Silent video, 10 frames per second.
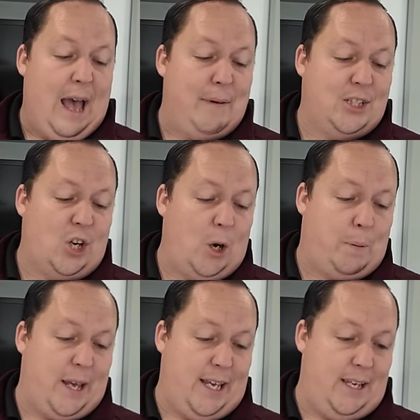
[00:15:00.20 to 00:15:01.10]

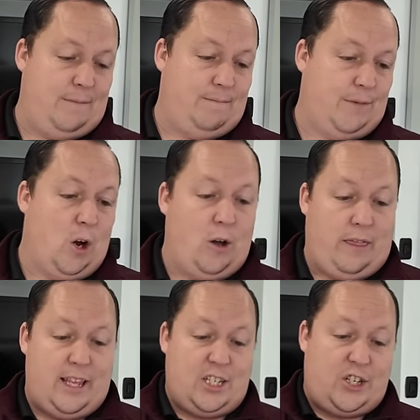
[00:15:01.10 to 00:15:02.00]
MSRP
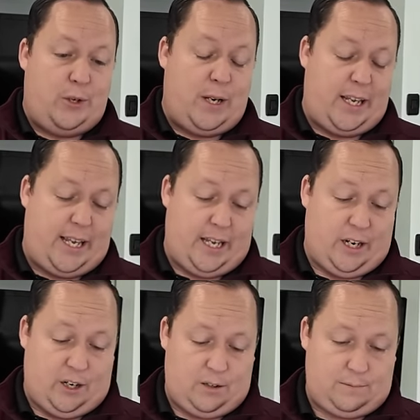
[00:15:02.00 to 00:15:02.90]
on this unit
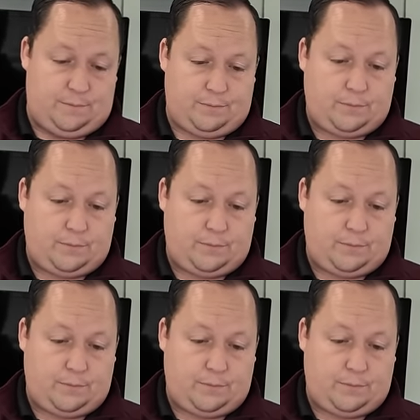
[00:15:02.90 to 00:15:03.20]
here.